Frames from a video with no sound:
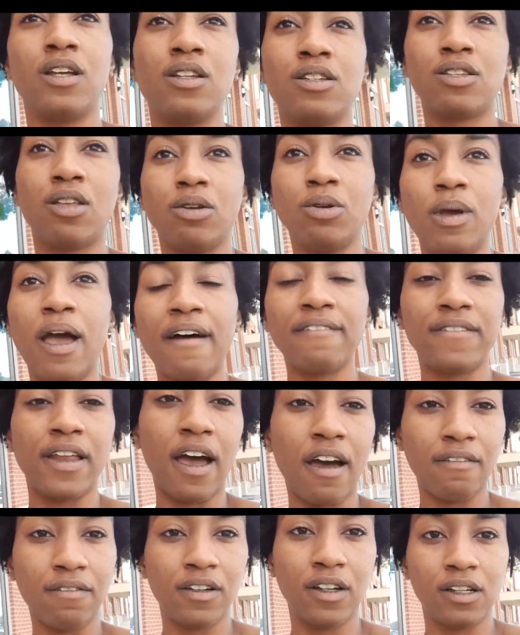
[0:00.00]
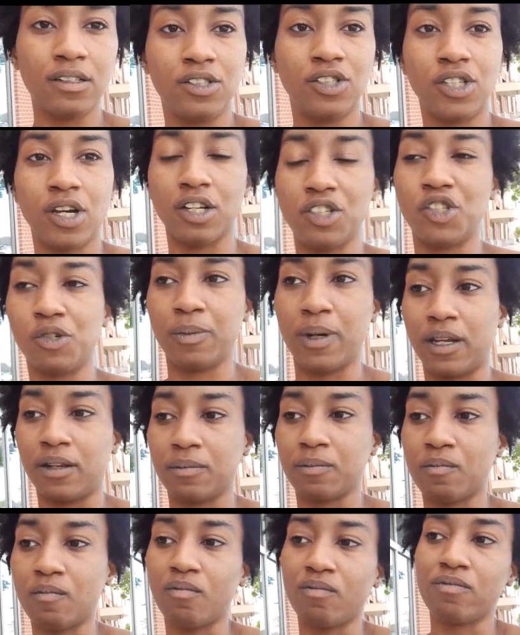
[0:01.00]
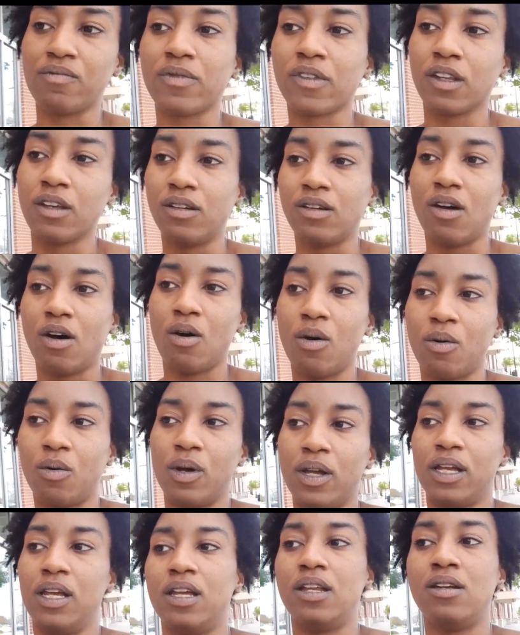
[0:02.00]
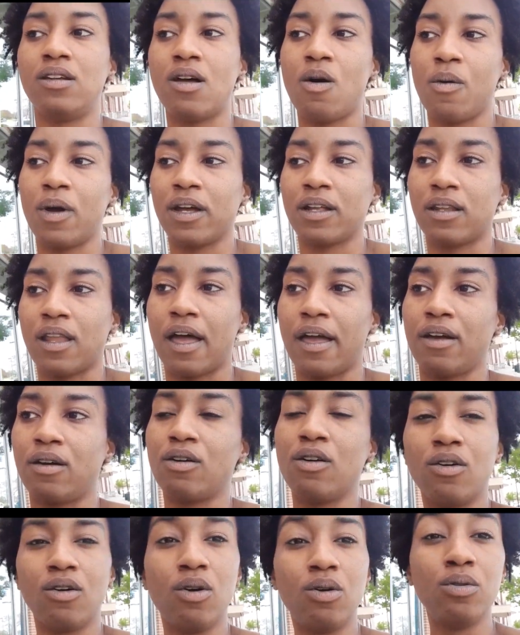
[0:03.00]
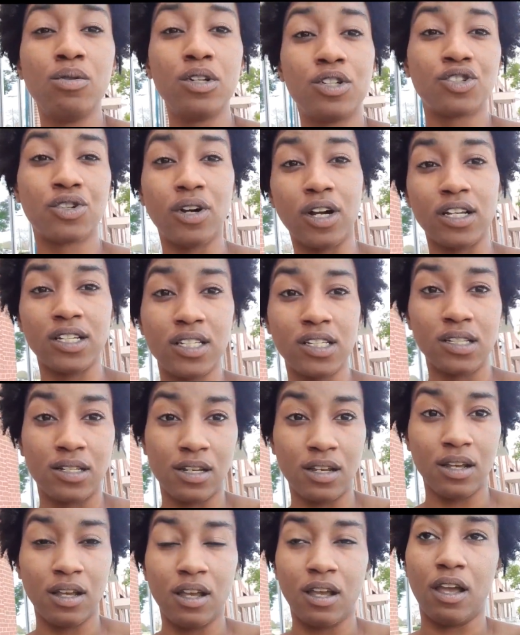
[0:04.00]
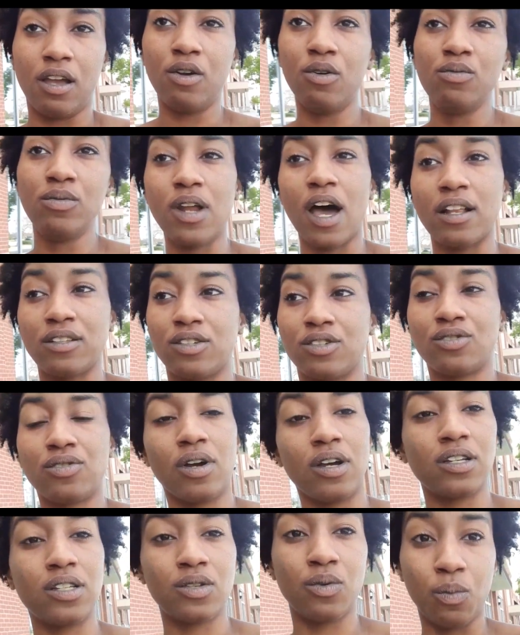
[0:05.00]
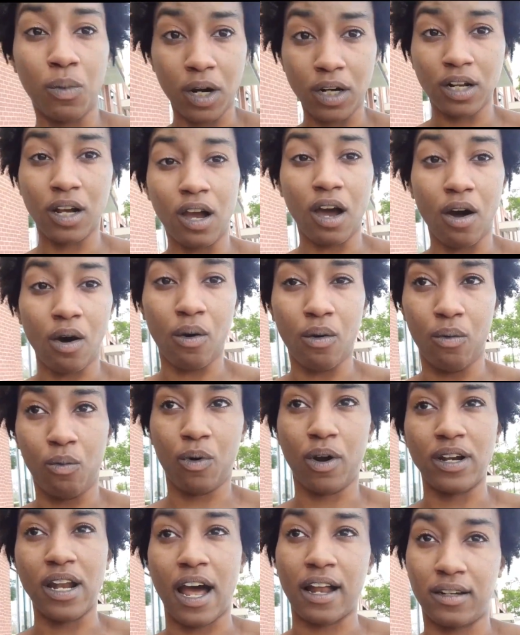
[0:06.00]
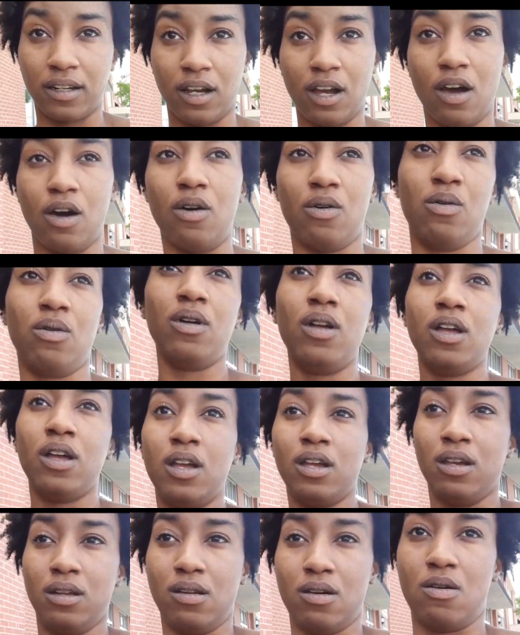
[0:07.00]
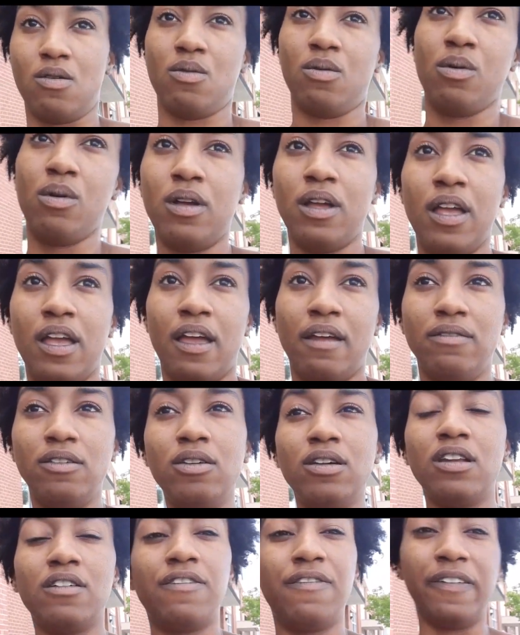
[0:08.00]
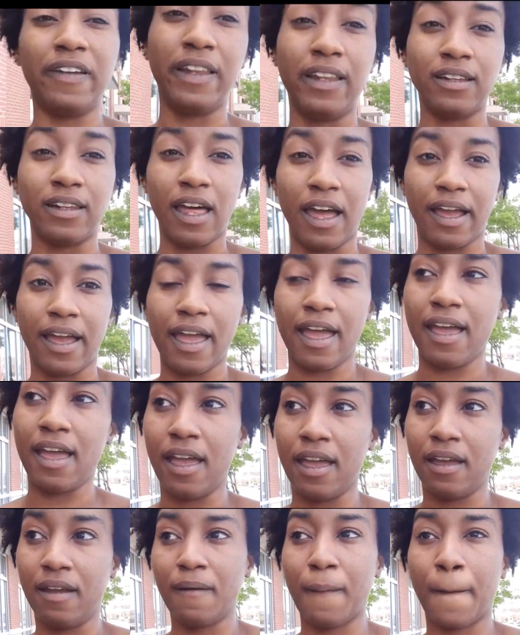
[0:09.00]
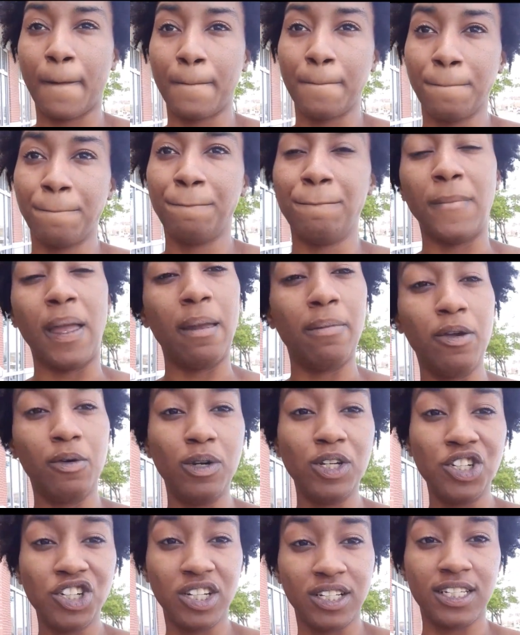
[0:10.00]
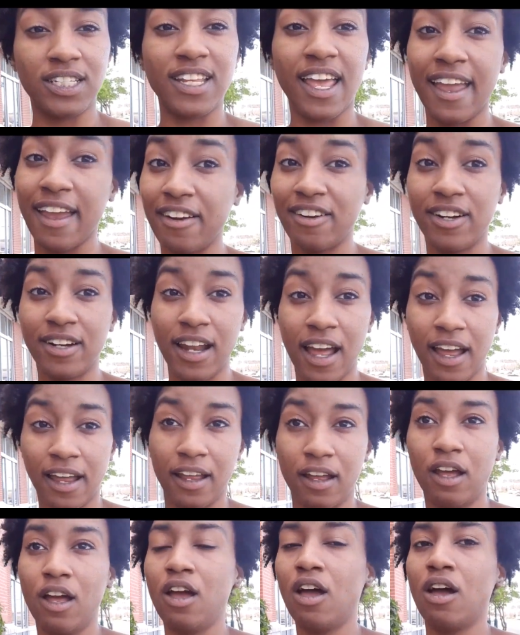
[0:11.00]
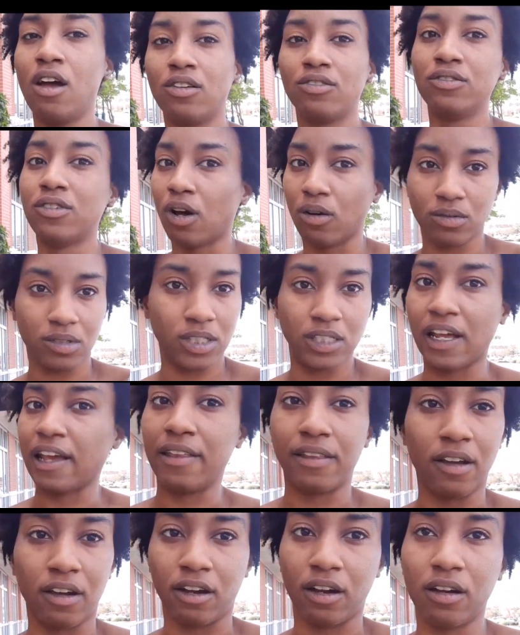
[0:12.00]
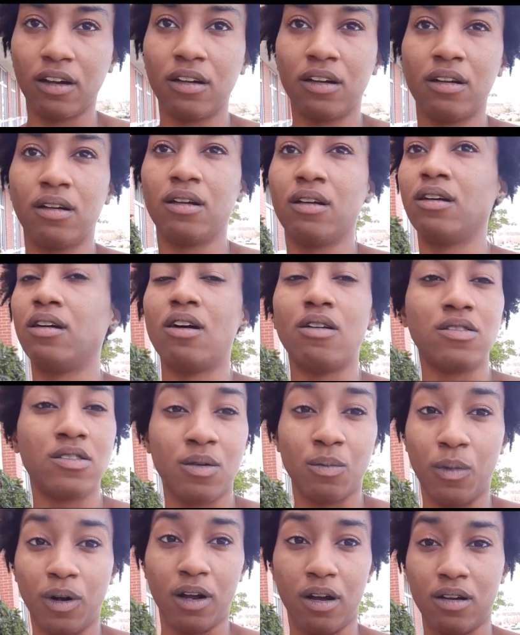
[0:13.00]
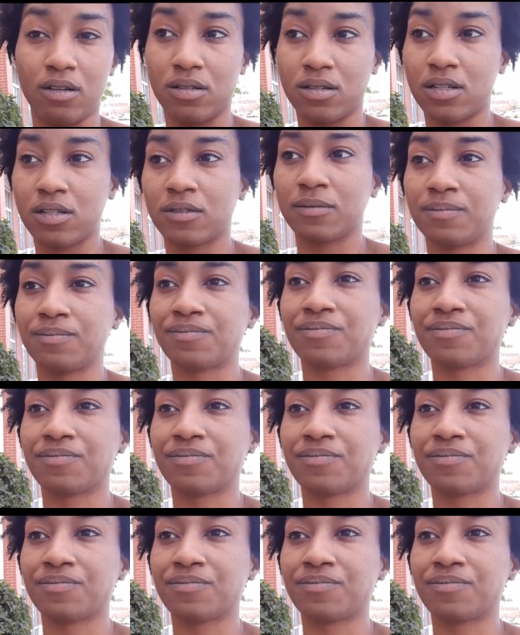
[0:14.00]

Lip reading: So you have to have good judgment, you know, in knowing like who to trust and who not to trust, where to go and where not to go. You know, if you get a feeling like, hey, maybe we shouldn't stay here tonight, don't stay there. Go somewhere else.